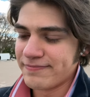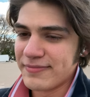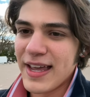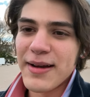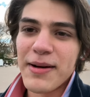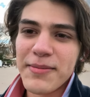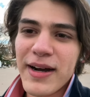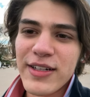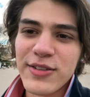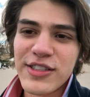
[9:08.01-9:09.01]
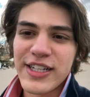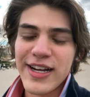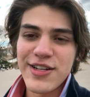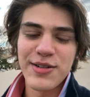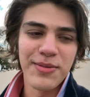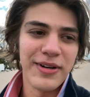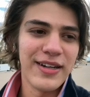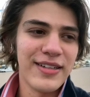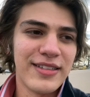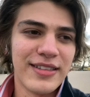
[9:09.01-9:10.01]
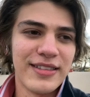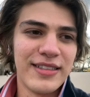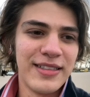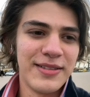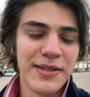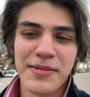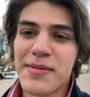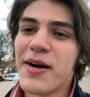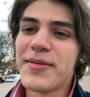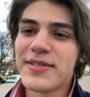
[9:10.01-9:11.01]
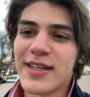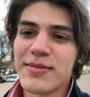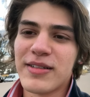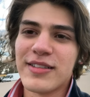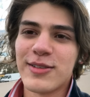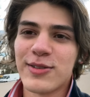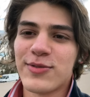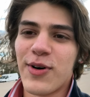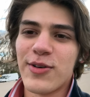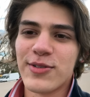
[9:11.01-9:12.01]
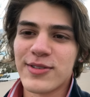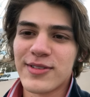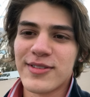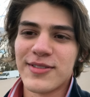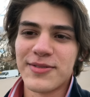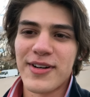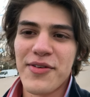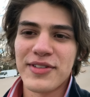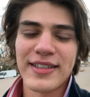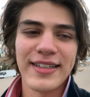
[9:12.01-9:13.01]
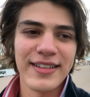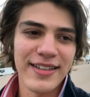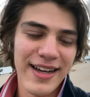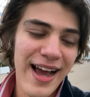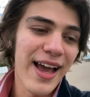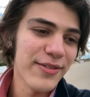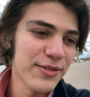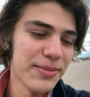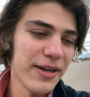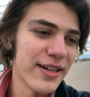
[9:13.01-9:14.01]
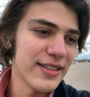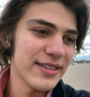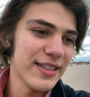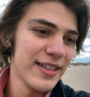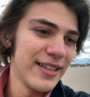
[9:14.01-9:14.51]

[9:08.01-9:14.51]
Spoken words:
Yeah, my mind all changed when my mom sent me those photos of when I was a kid. I have to be honest.